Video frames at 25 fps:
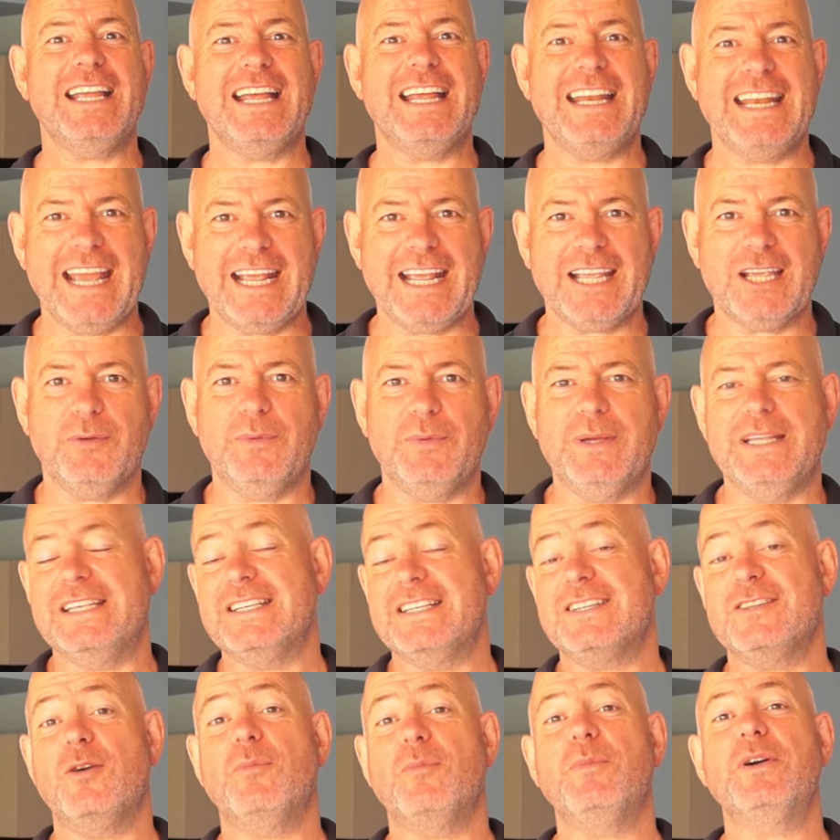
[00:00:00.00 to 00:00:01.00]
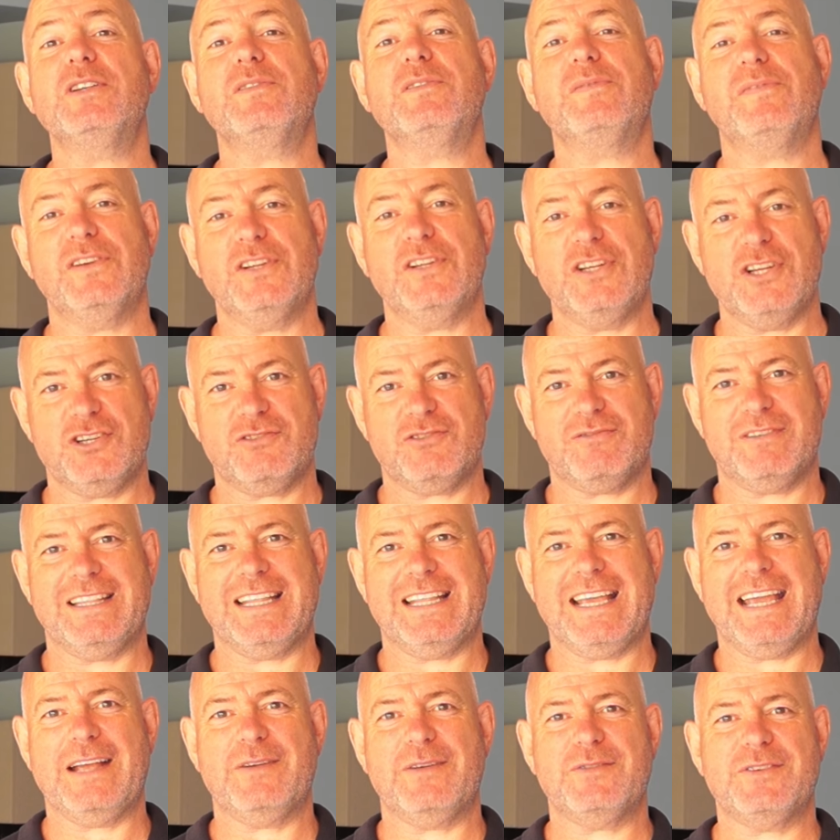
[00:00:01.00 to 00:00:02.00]
and echoey. There's not much furniture in the
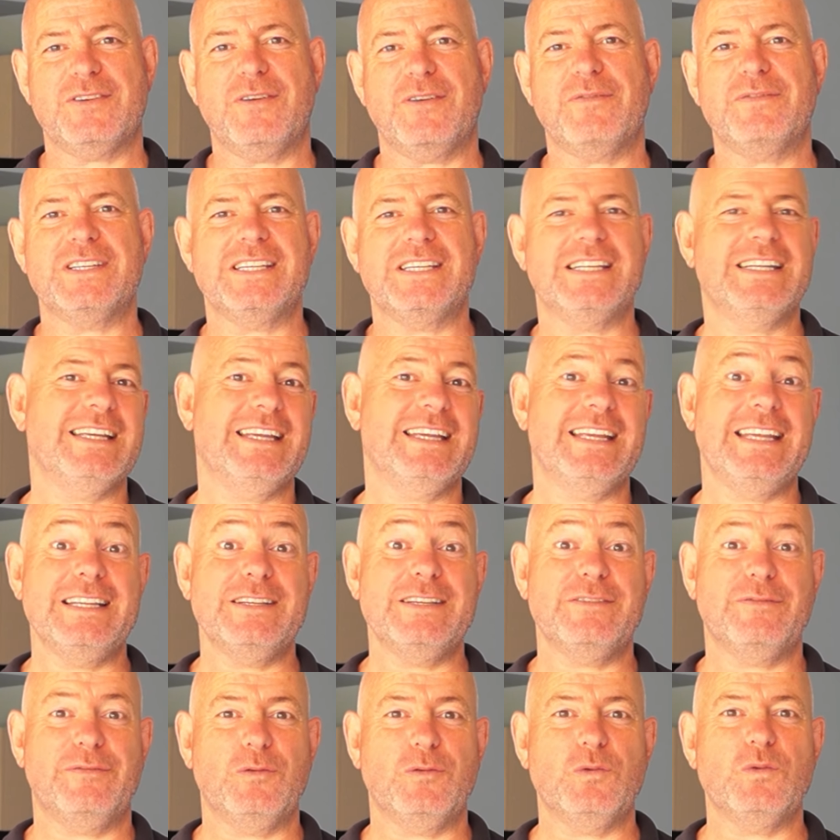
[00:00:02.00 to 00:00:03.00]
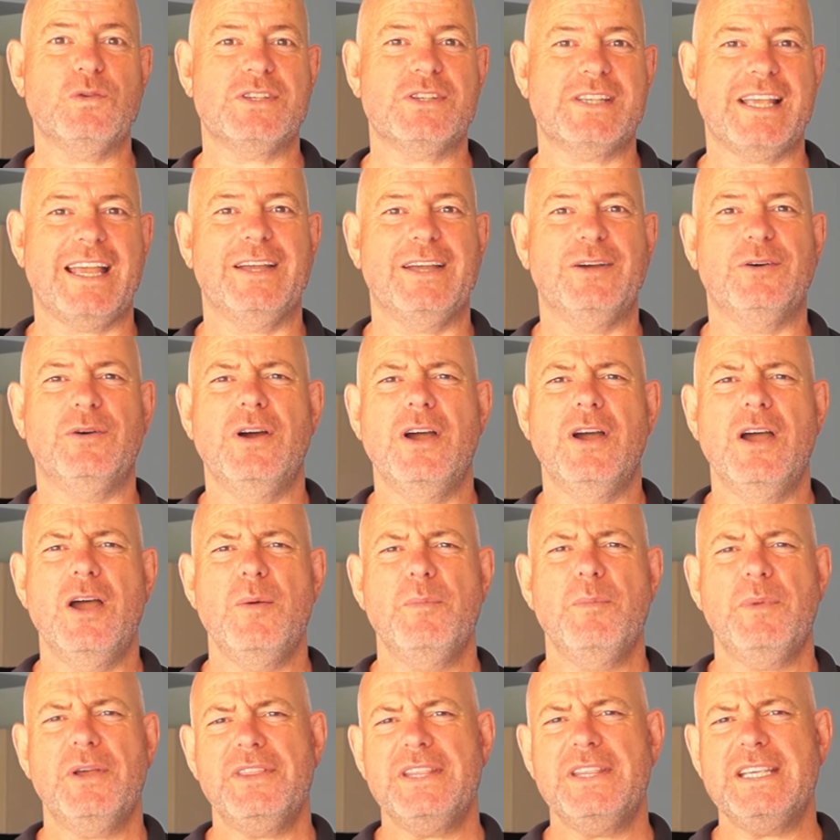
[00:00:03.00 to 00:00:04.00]
house. Obviously, it is for sale,
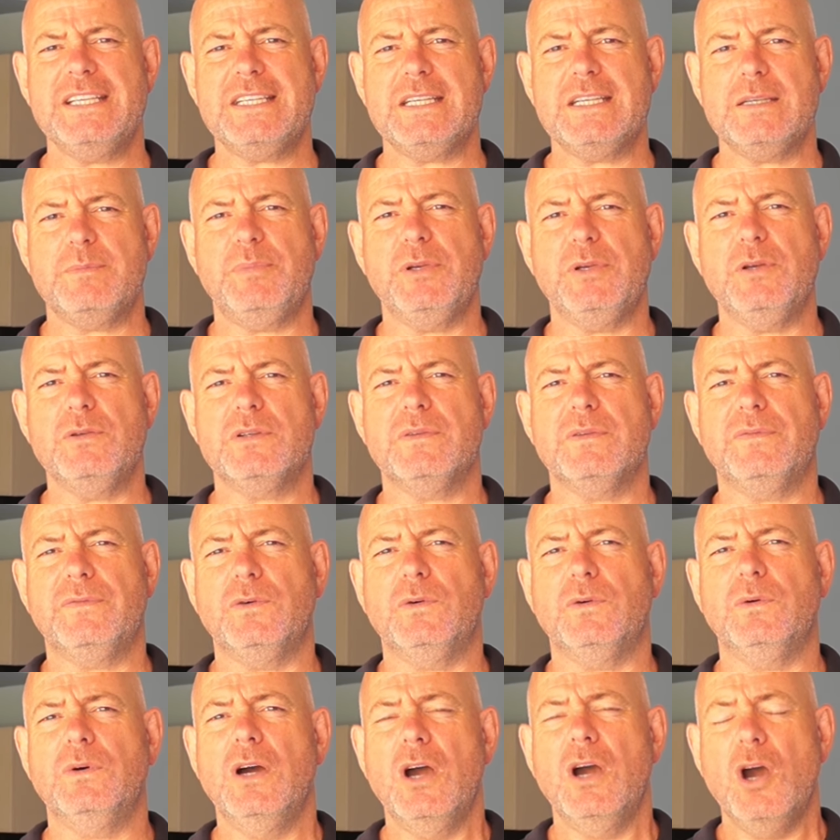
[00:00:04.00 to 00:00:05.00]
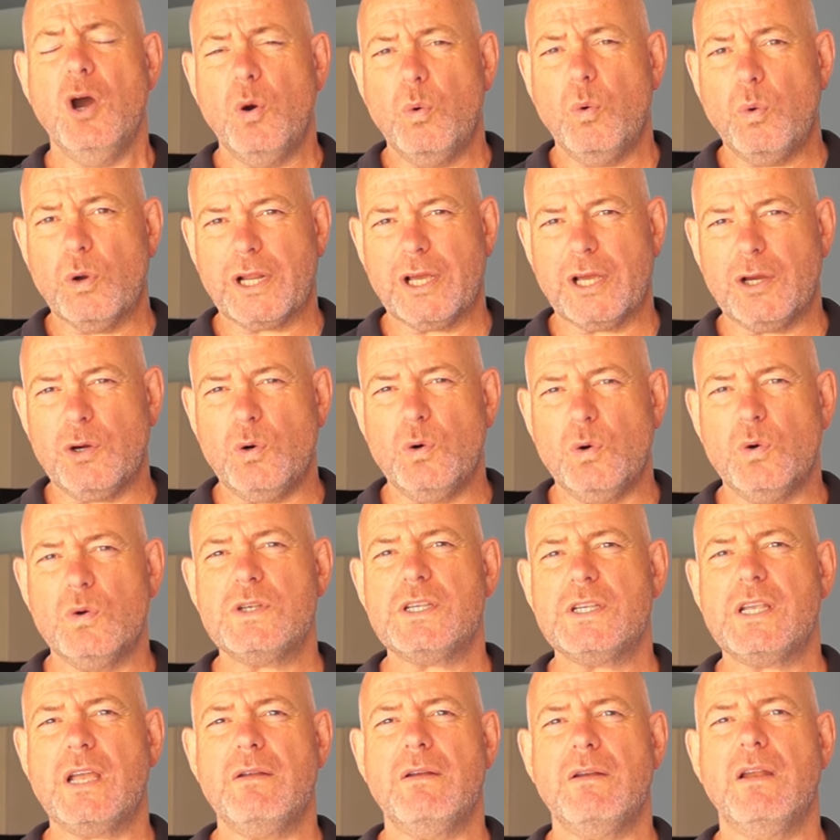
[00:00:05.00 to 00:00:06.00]
but this is beautiful. What I
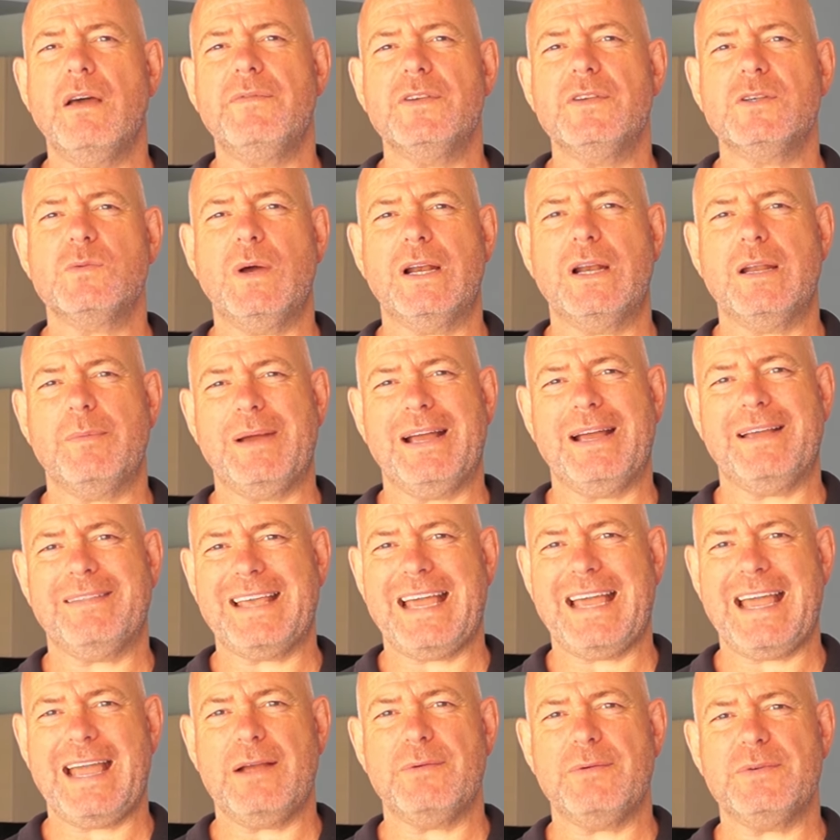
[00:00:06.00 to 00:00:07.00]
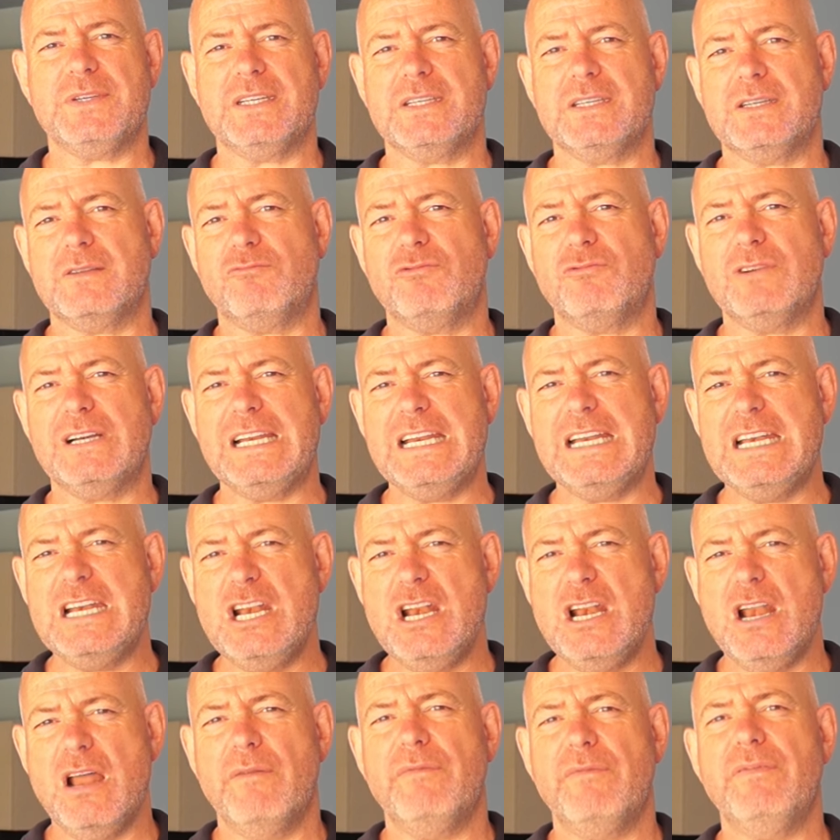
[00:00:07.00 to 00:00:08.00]
also love as well about the house is a really
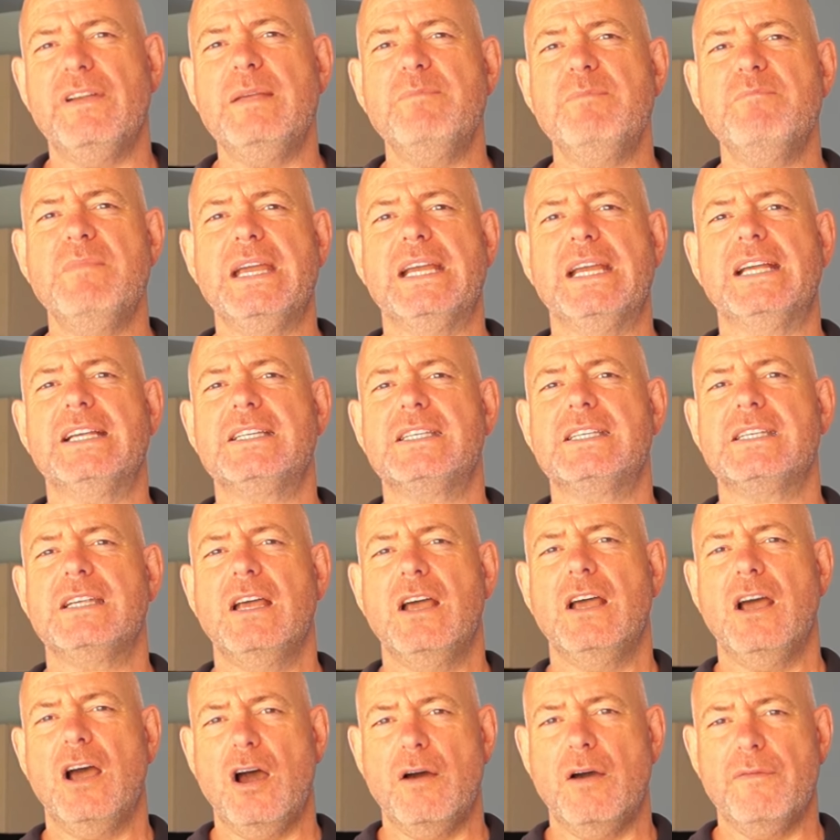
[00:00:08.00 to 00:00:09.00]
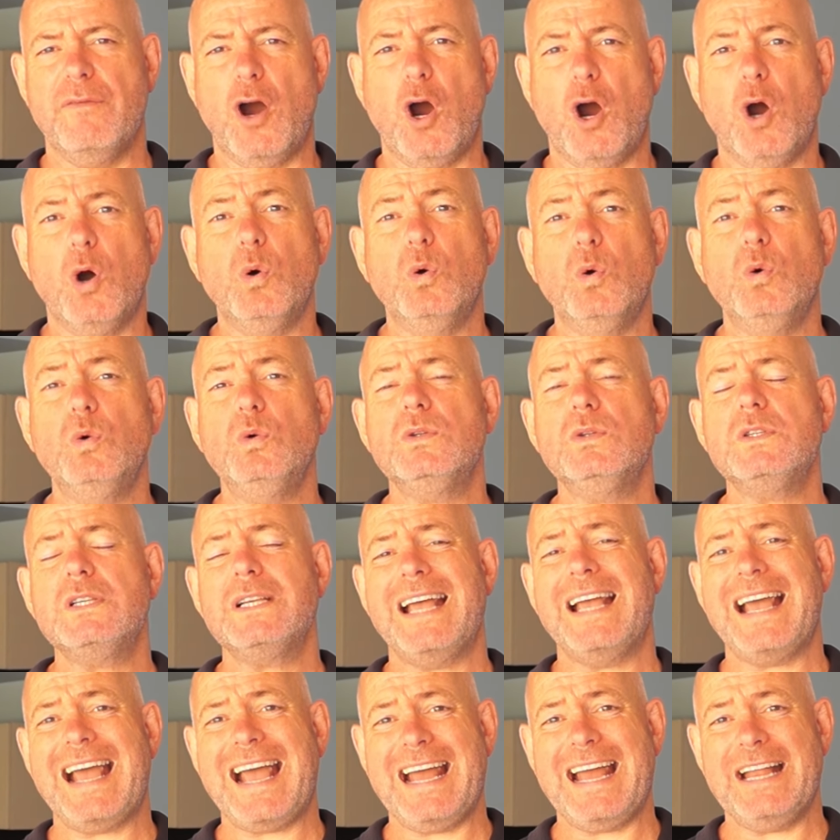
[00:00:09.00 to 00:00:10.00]
lovely mix of old
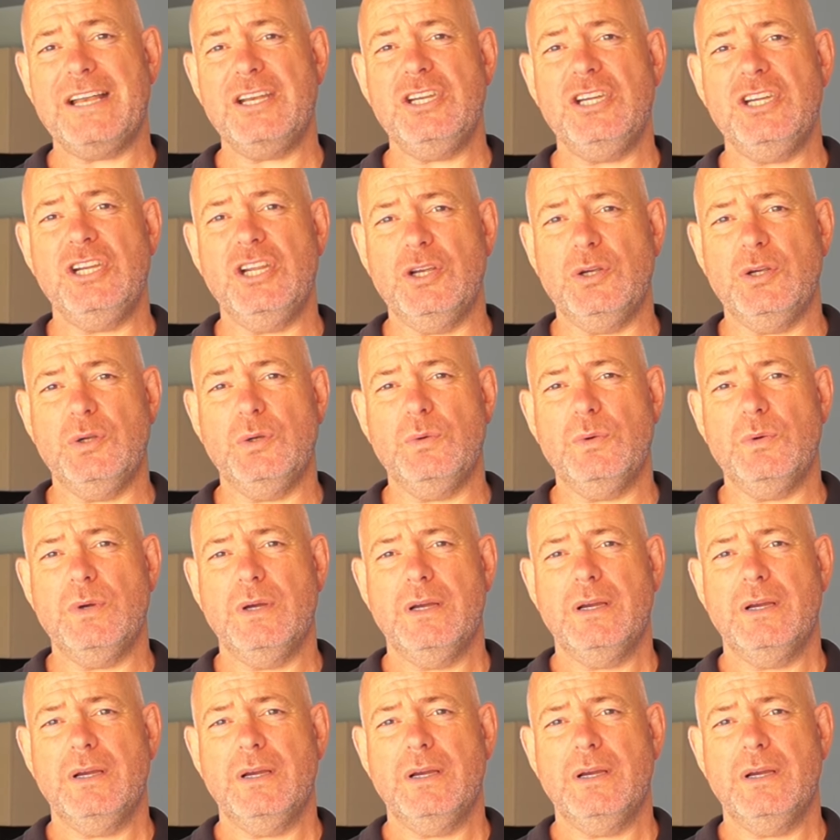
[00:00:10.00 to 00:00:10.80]
and new,